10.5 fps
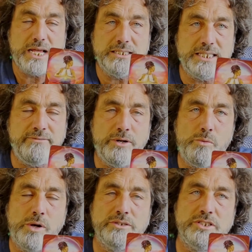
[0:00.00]
Seven of
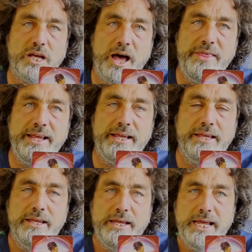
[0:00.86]
Wands. I think
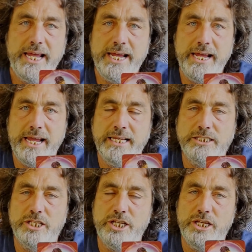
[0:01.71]
here
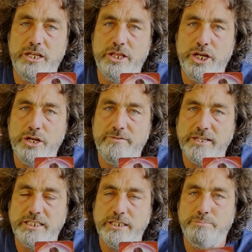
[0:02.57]
is the, the
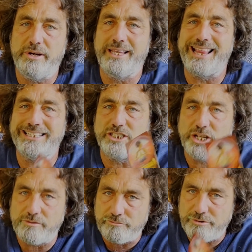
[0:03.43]
universe is bringing that
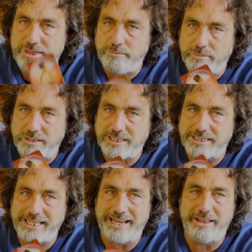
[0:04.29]
certain rhythm, as I
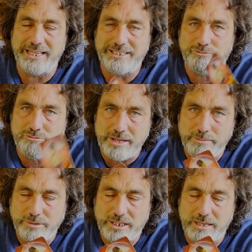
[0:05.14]
said, this
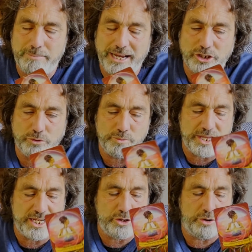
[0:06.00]
rhythm to the passion
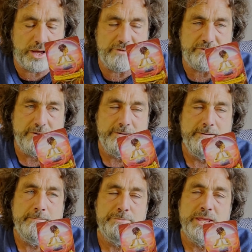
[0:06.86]
within your life.
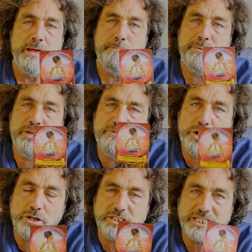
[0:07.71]
But you've
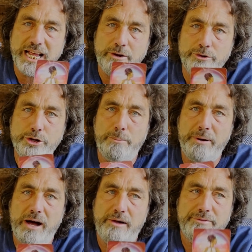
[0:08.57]
got to stay on your
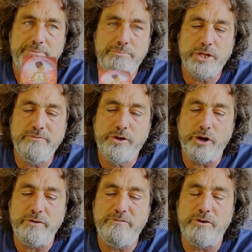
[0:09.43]
path. You've
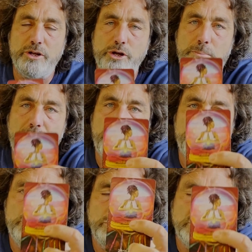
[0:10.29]
got to follow your
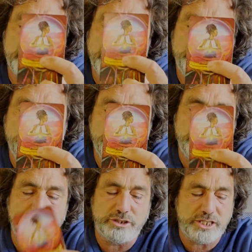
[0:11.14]
path. You've got to stay true
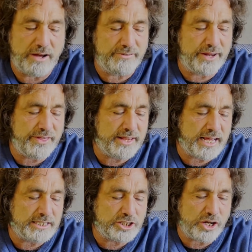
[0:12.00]
to yourself. And I think
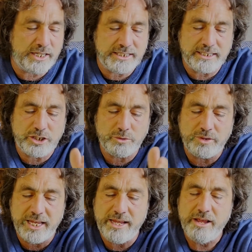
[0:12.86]
that ties into
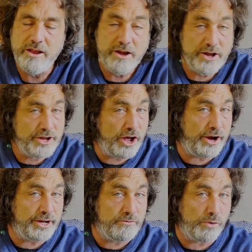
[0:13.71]
the
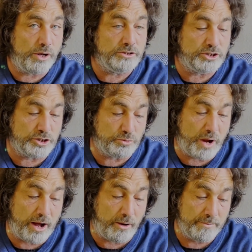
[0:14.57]
Nine of Wands as
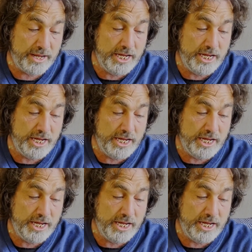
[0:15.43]
well.